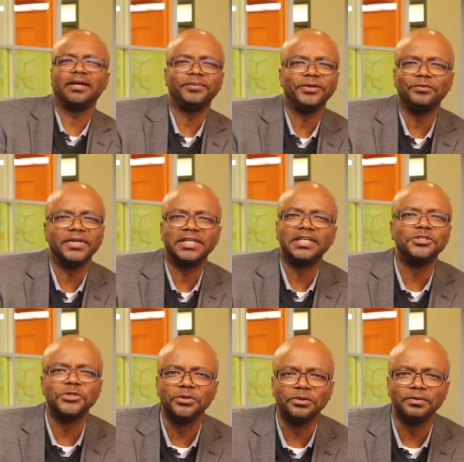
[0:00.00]
I mean, what did he
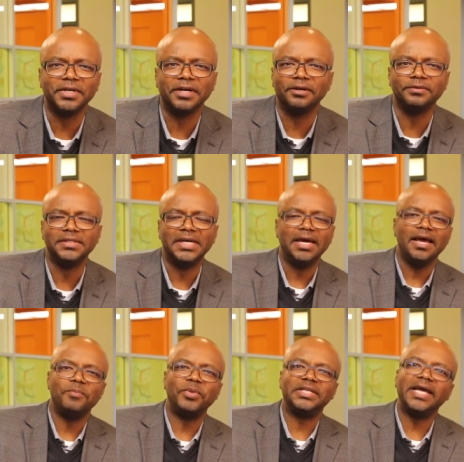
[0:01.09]
do? You know,
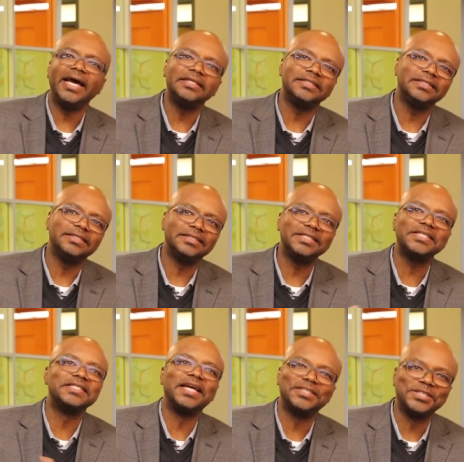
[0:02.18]
but yet this is
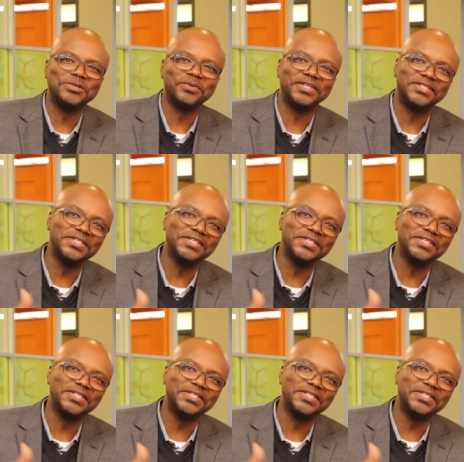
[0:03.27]
not this place.